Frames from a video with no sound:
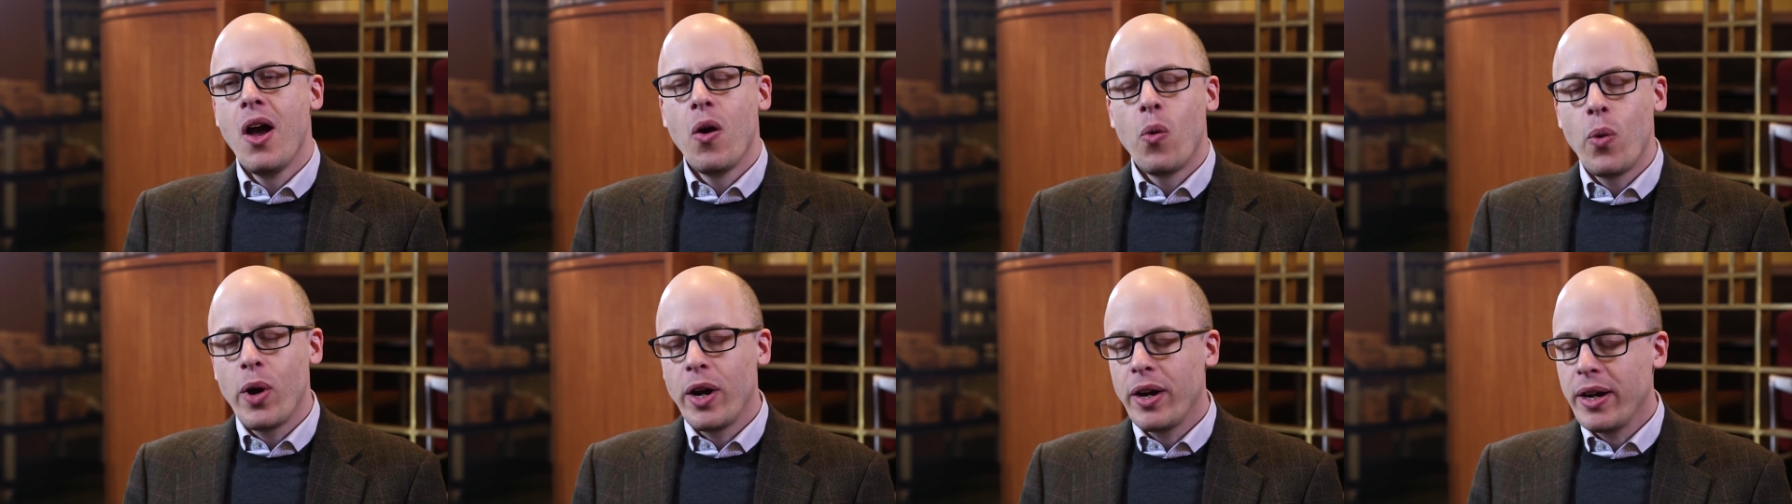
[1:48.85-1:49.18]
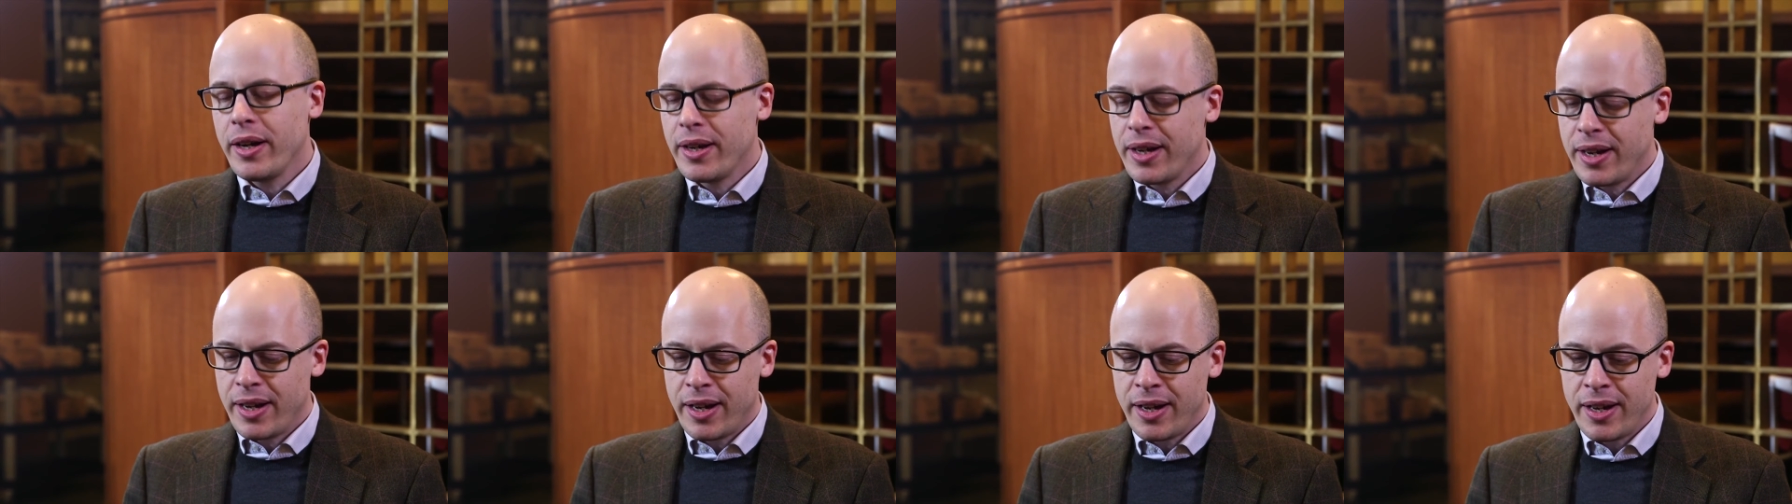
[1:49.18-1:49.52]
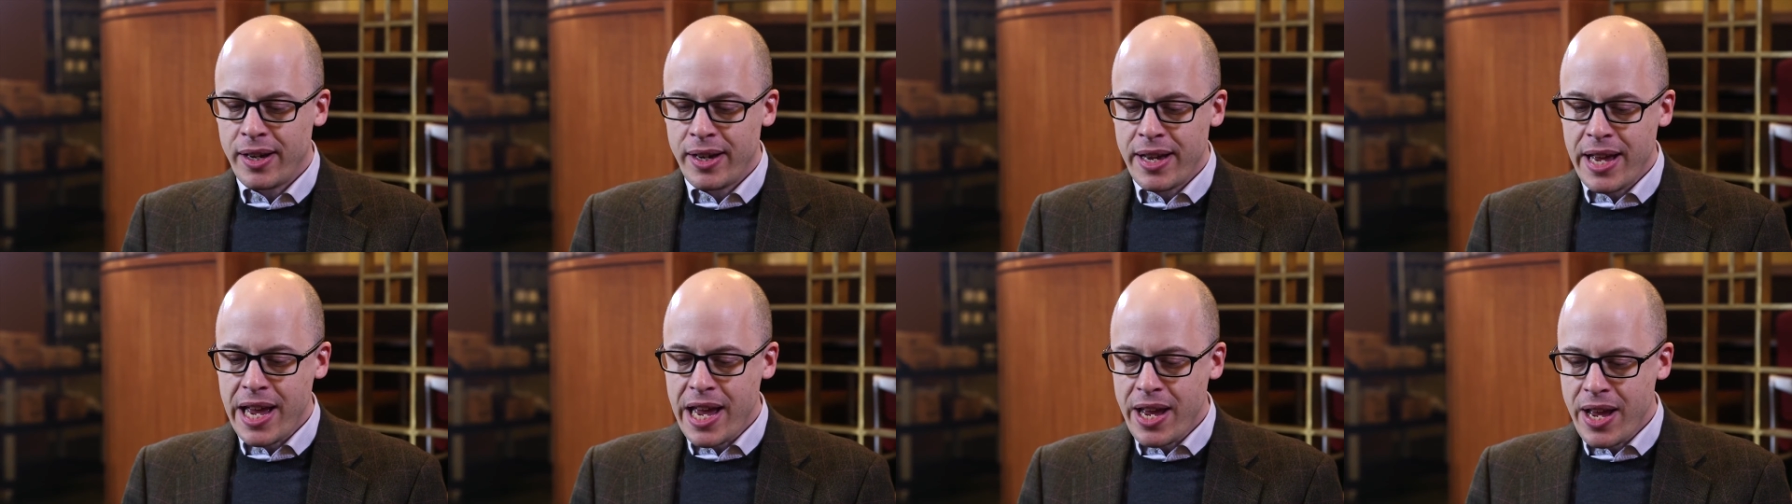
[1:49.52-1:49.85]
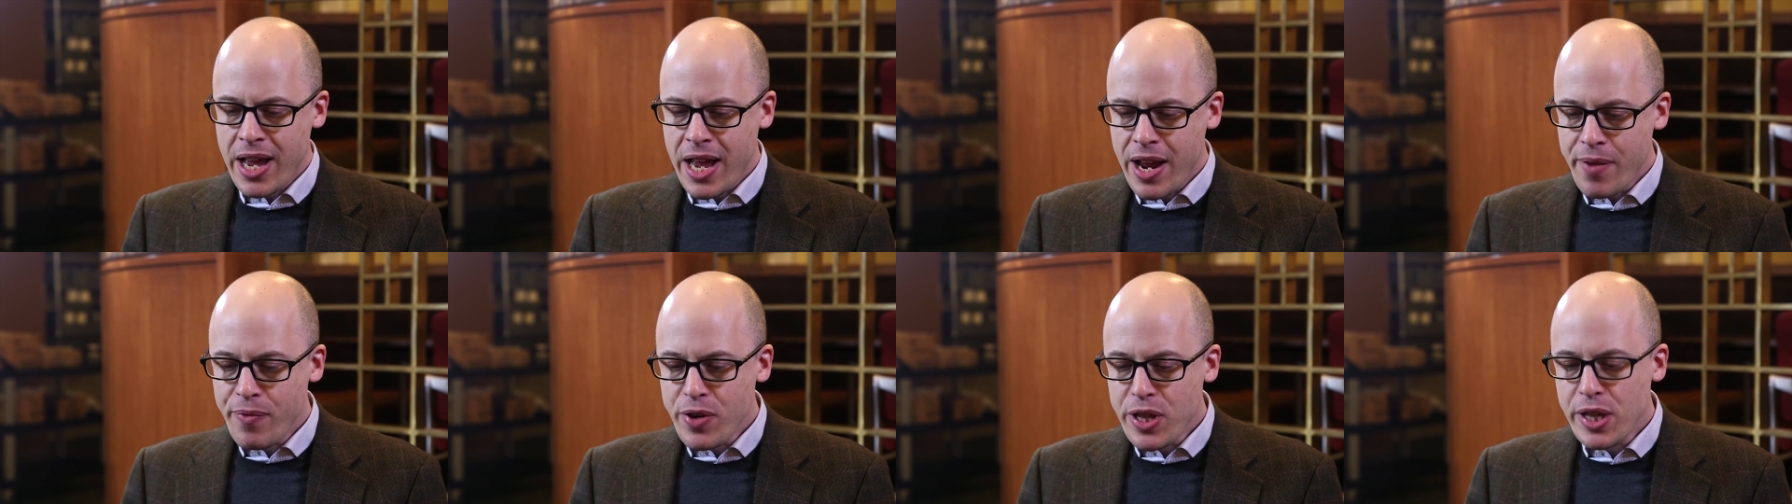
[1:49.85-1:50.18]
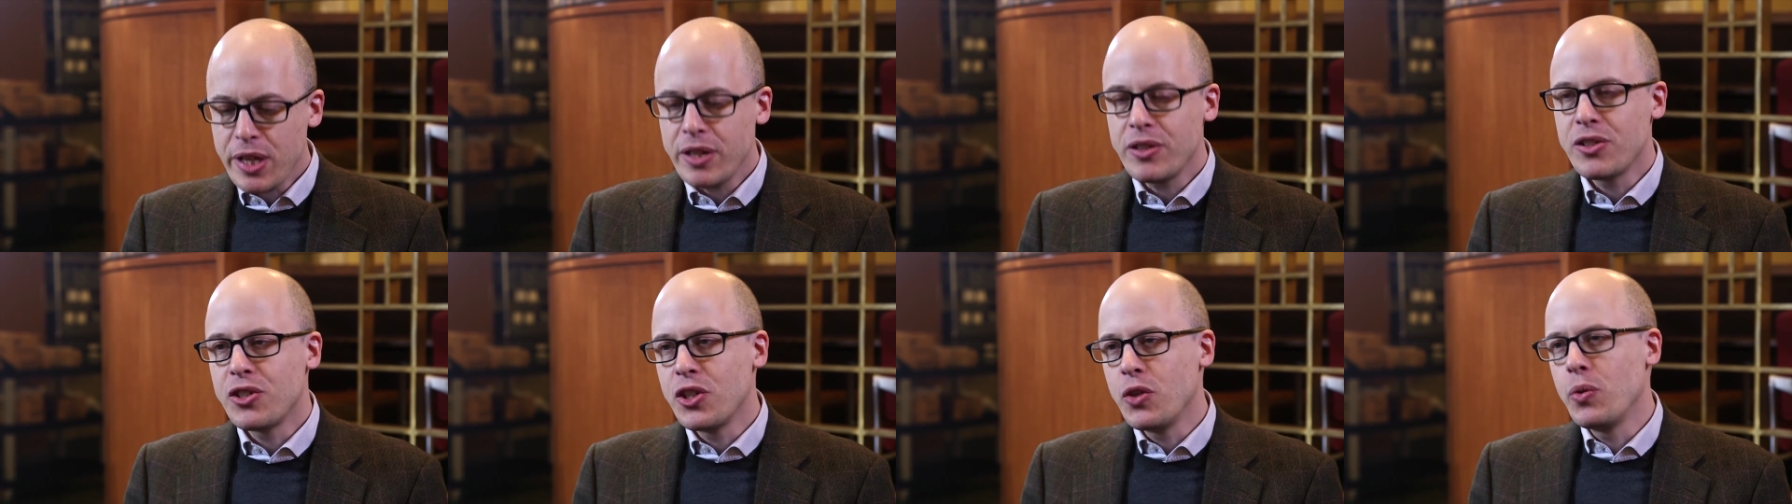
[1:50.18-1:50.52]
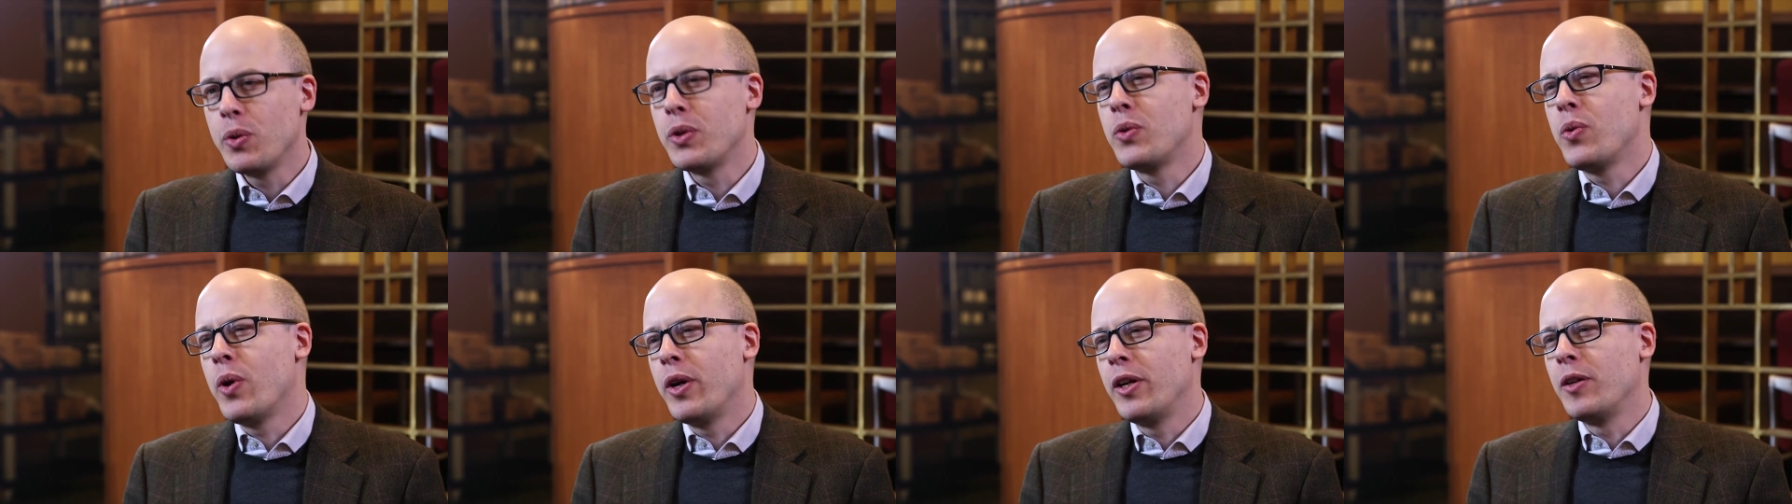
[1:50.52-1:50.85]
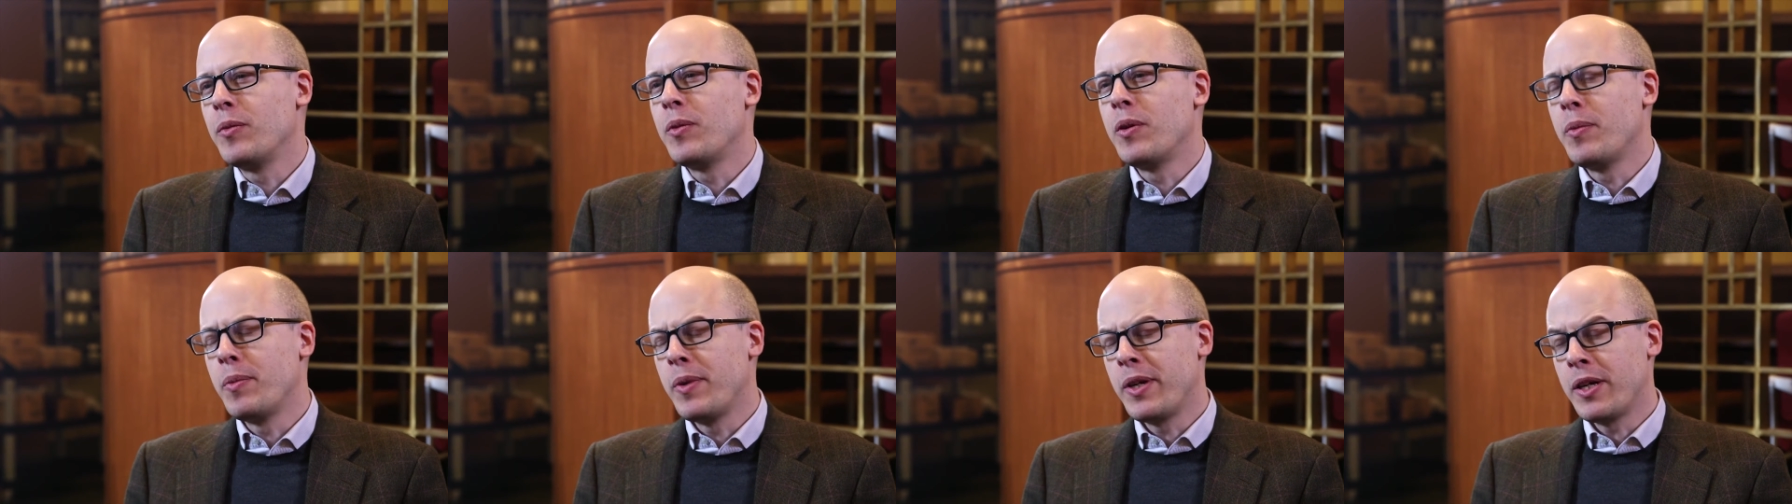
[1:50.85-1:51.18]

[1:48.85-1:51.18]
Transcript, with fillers: Well, uh, everything to do with quantum